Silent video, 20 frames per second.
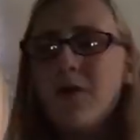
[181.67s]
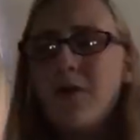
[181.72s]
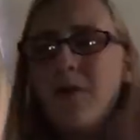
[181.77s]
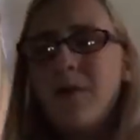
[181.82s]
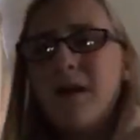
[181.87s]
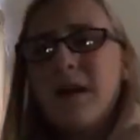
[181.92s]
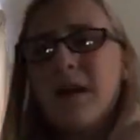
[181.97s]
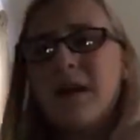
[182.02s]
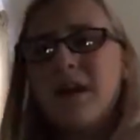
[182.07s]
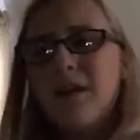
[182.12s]

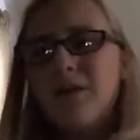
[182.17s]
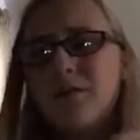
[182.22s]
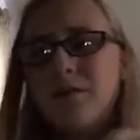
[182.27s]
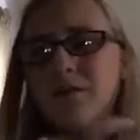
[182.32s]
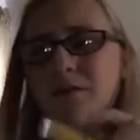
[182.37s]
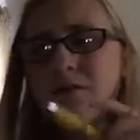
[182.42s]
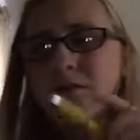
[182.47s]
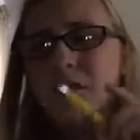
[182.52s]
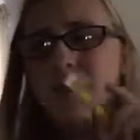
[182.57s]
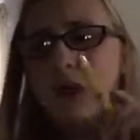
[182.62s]
speaking
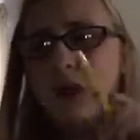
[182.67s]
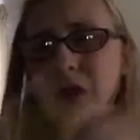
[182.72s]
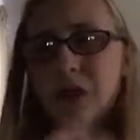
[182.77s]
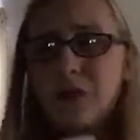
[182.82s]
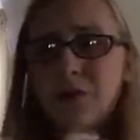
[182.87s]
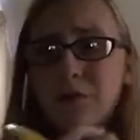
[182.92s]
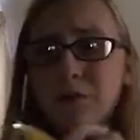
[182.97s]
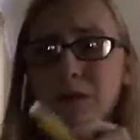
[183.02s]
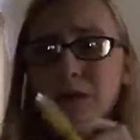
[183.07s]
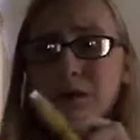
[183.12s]
of
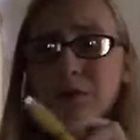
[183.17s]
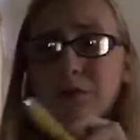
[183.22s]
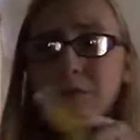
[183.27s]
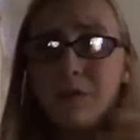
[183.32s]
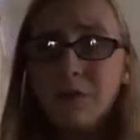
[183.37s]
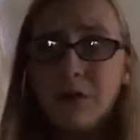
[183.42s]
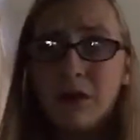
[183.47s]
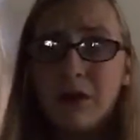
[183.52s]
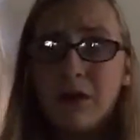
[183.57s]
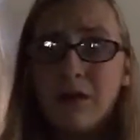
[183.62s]
you and
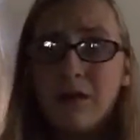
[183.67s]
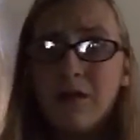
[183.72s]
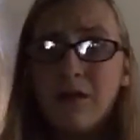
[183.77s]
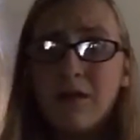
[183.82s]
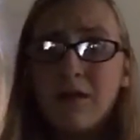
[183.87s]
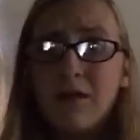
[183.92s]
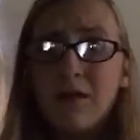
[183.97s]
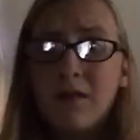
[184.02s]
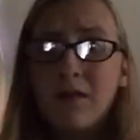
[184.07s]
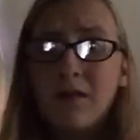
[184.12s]

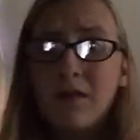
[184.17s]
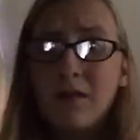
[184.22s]
Chris,